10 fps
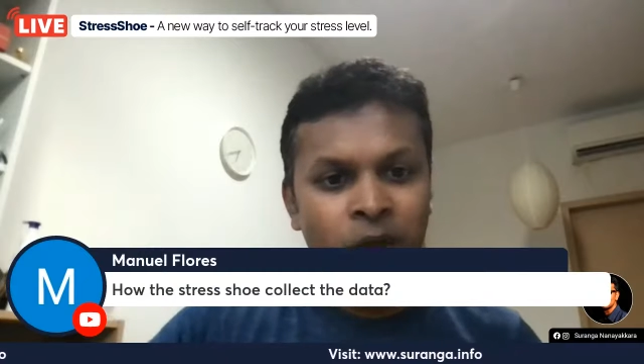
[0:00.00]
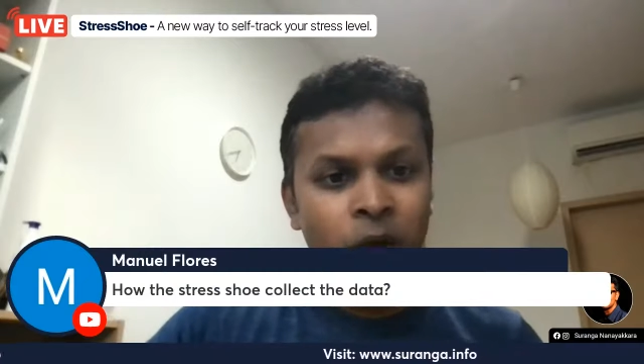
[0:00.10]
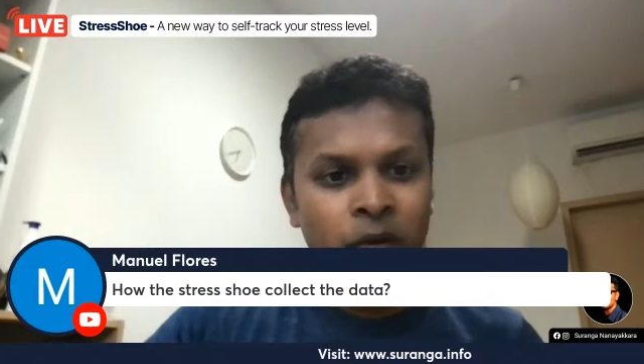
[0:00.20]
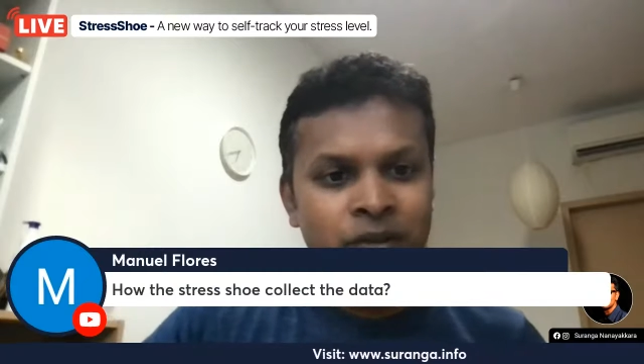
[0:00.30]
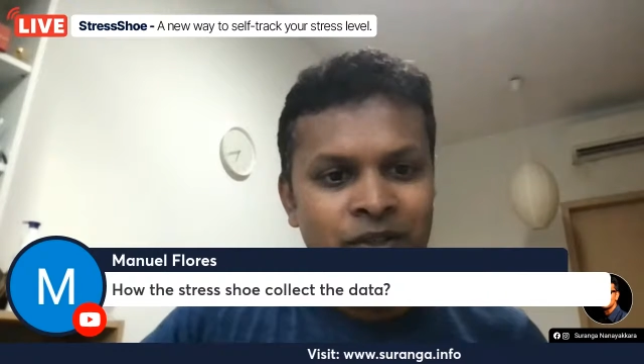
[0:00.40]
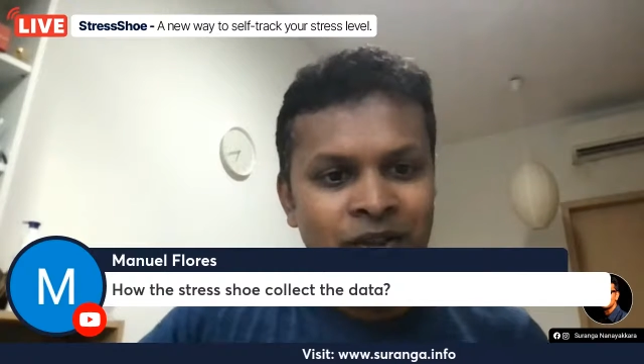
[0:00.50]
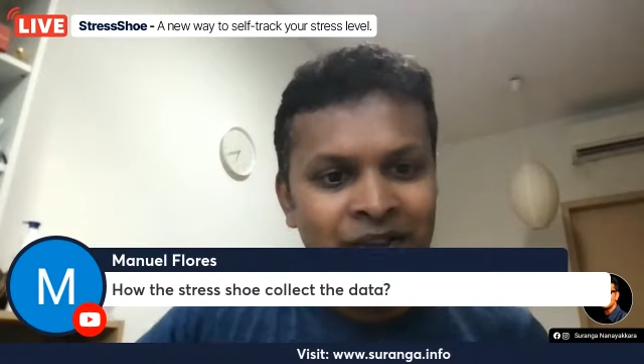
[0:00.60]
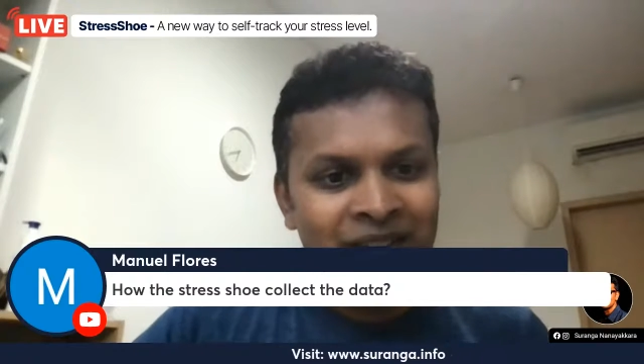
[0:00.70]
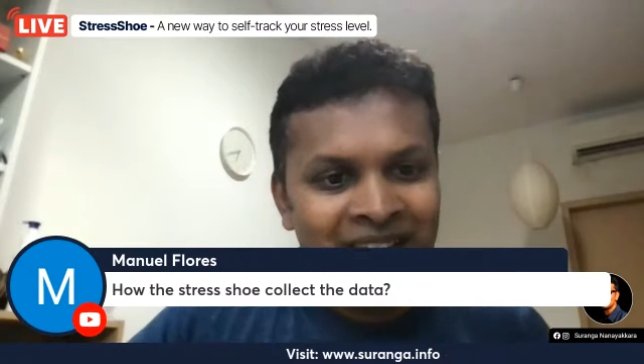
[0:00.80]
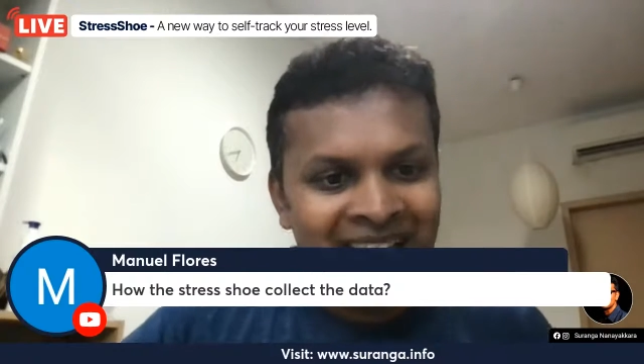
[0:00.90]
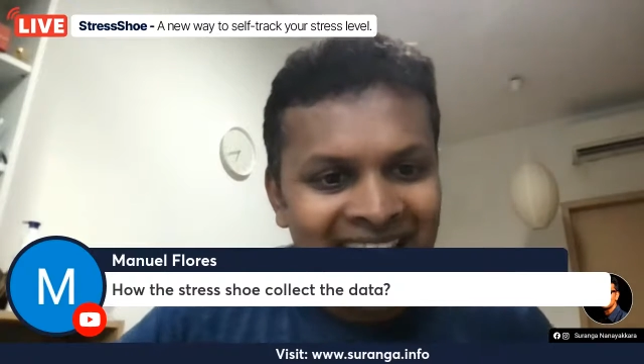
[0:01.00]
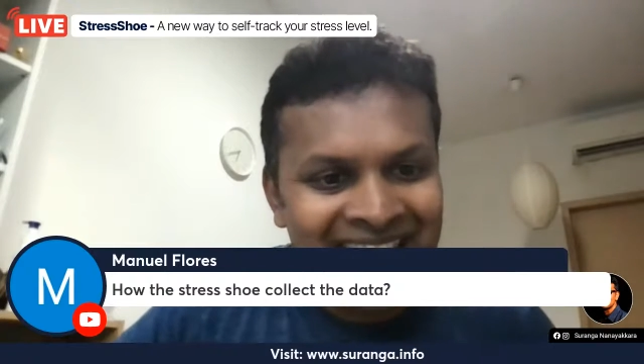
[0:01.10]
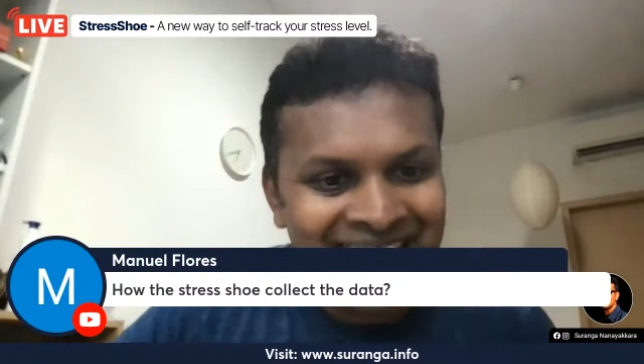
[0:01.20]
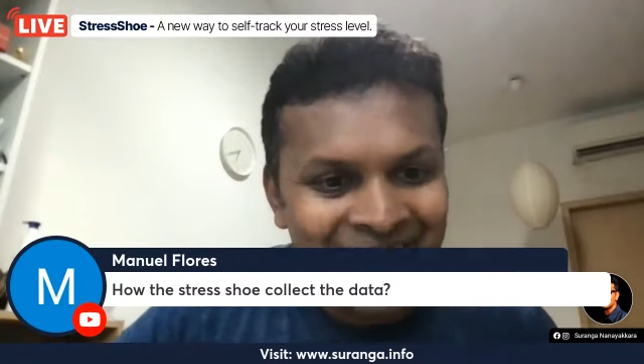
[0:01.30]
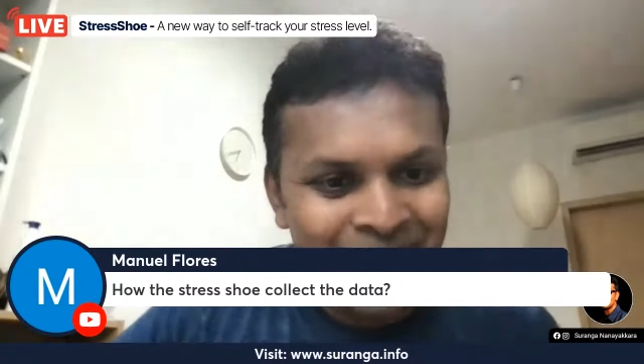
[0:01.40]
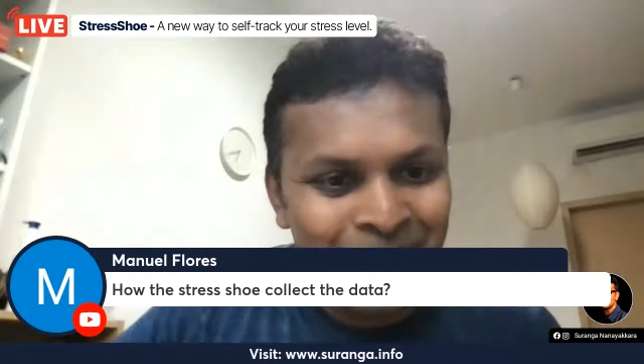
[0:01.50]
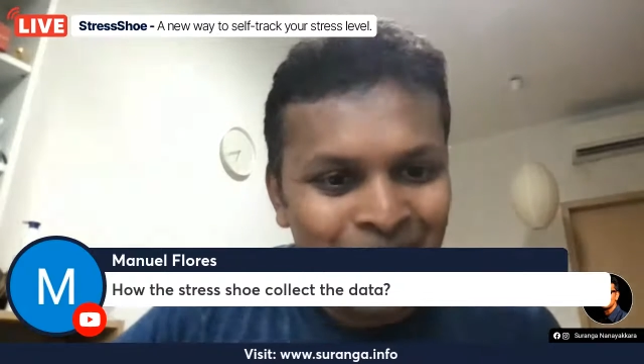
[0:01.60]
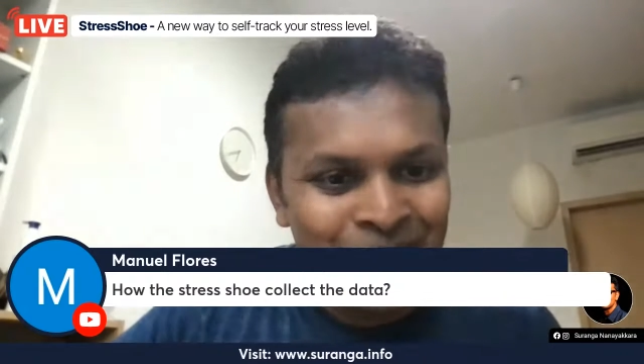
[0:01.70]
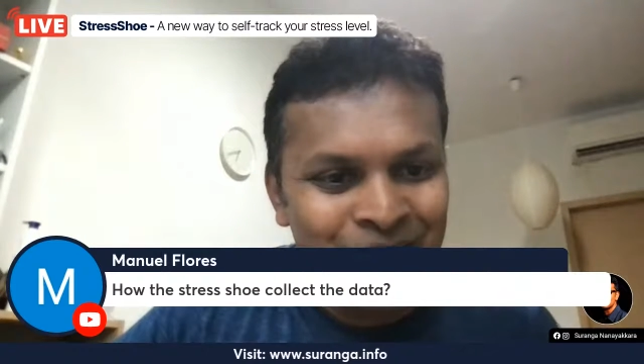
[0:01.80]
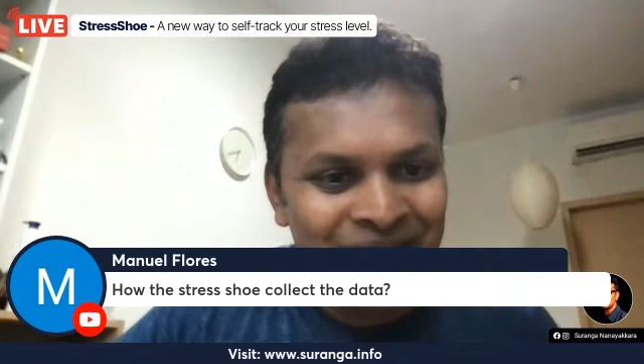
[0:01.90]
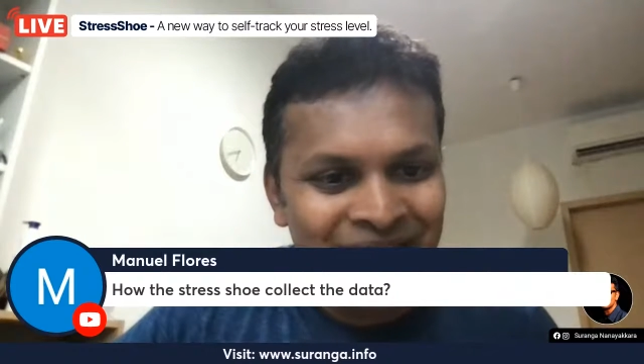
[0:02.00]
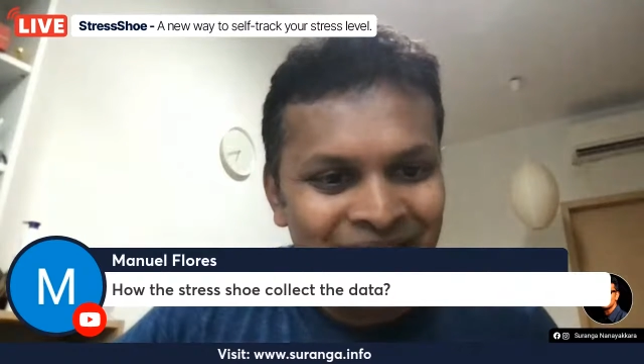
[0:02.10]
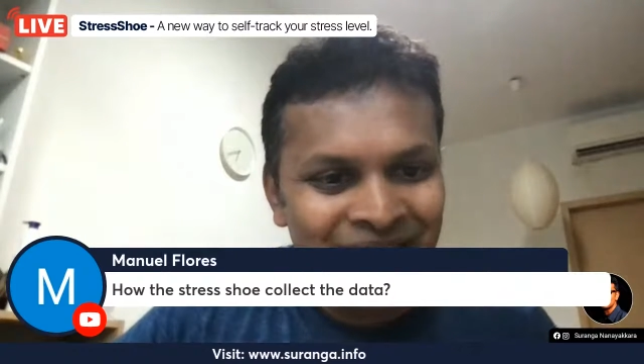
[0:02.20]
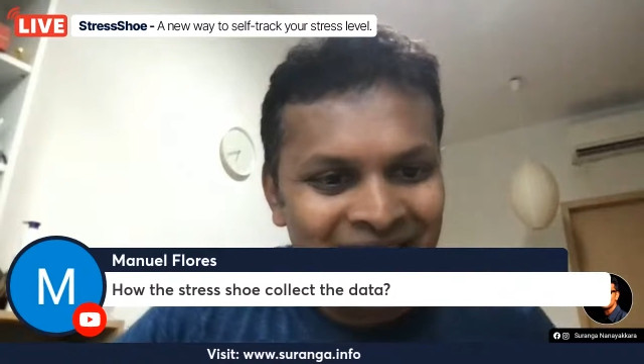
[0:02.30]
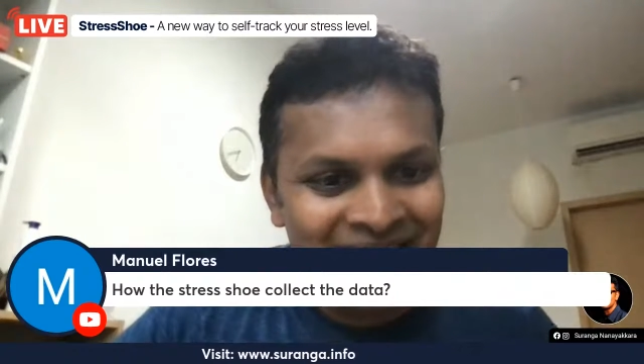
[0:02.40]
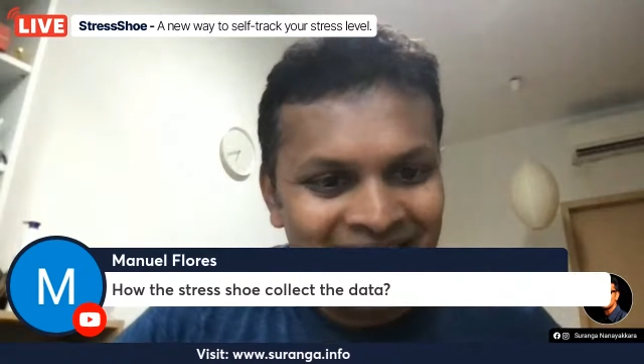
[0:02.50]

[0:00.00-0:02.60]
Oh, sorry. As I about to leave,